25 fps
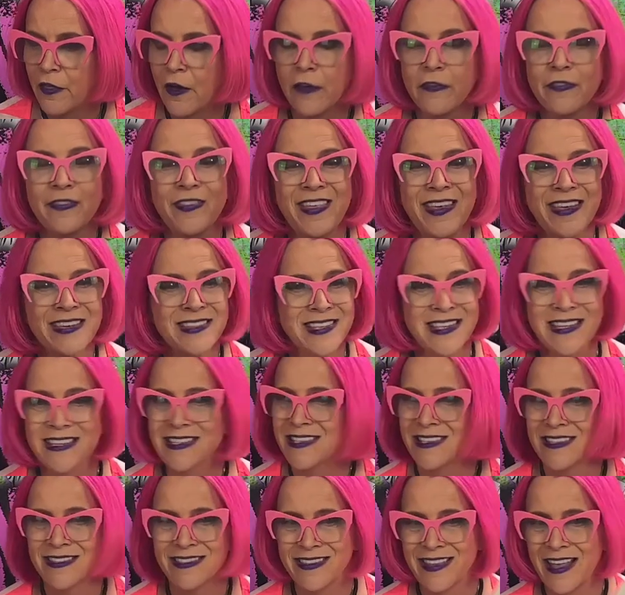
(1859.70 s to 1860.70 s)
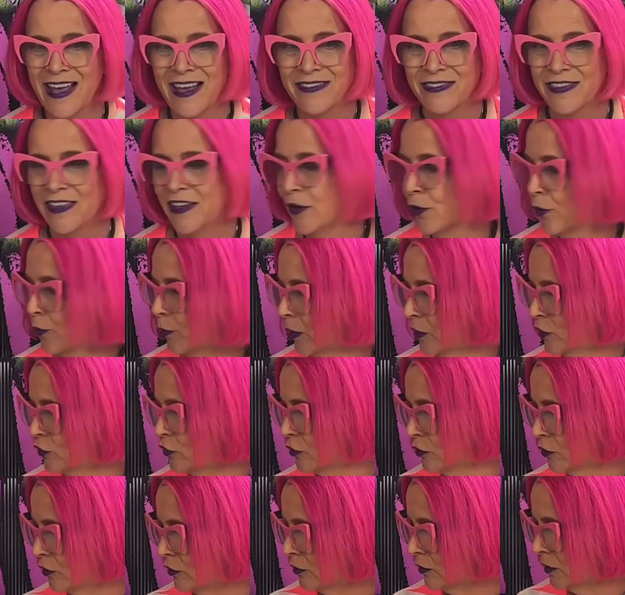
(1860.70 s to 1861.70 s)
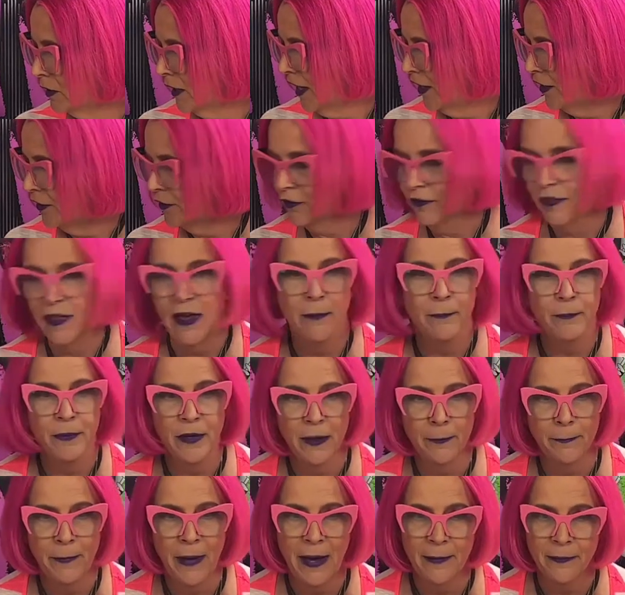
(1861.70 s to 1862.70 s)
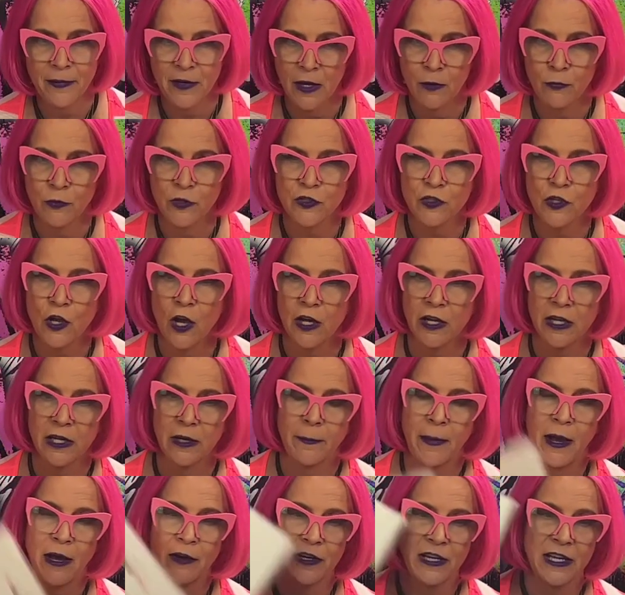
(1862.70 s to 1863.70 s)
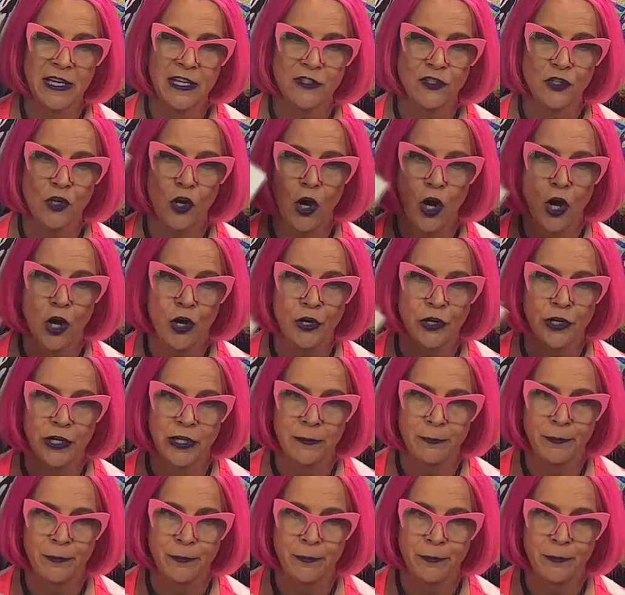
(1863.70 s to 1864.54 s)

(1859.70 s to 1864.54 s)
this isn't then the original letter that Bit Babka was talking about. It's already